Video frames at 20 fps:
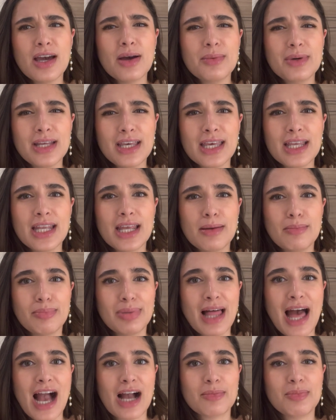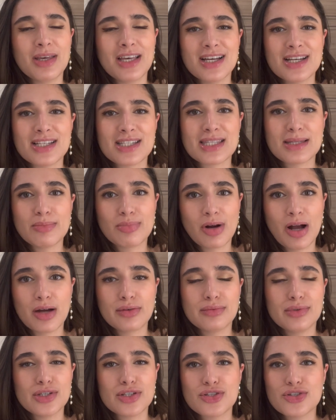I want to get it in black because the brown
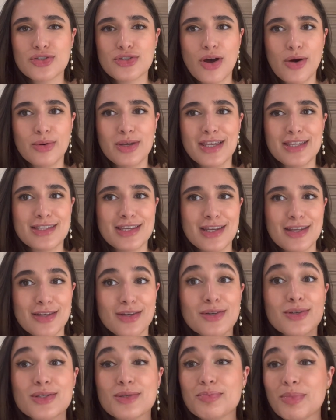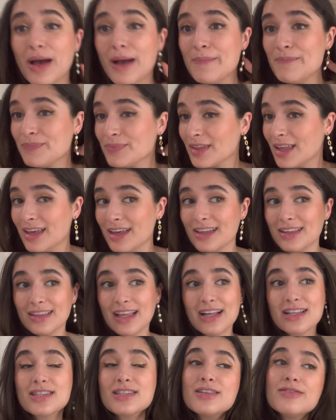one is so easy to use, but
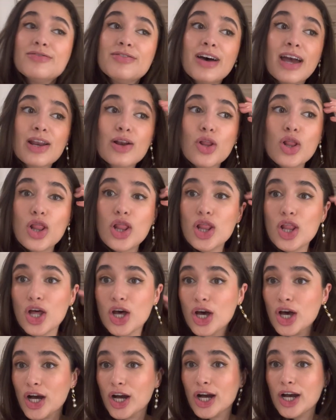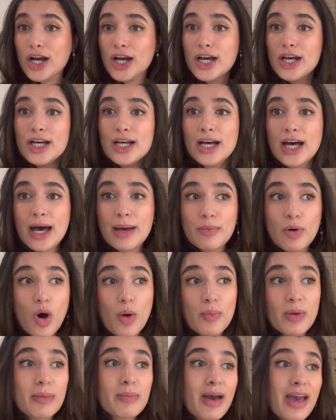that's the final look. I'm
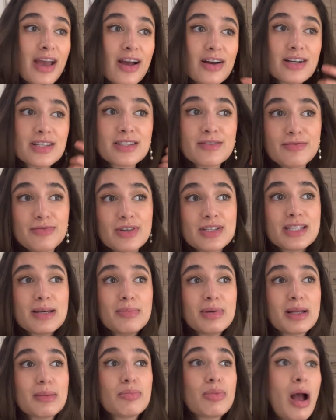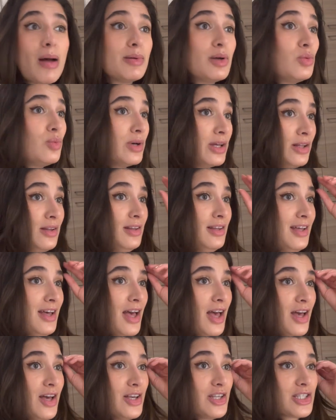hoping my hair doesn't frizz up, but it probably will.
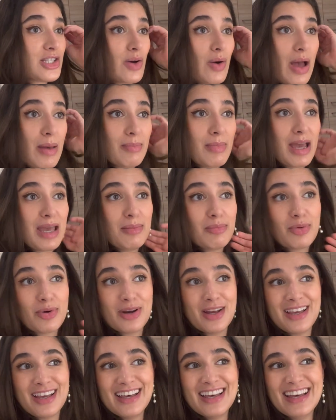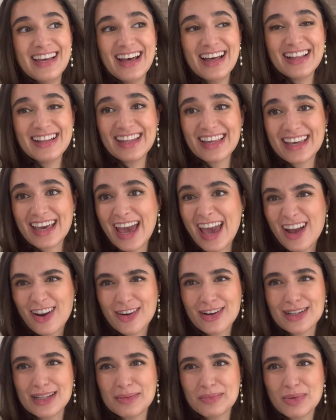So I might bring like a hair
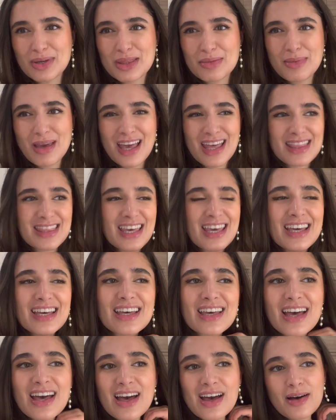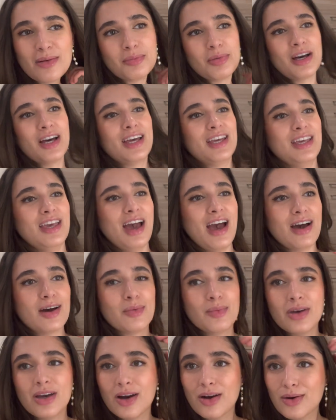clip with me, I think. But yeah,
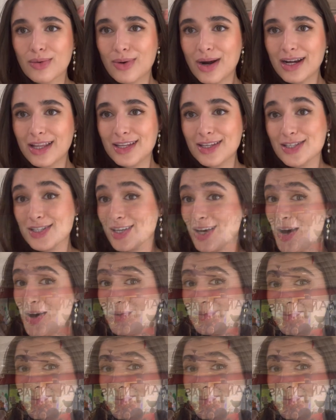we are ready to go.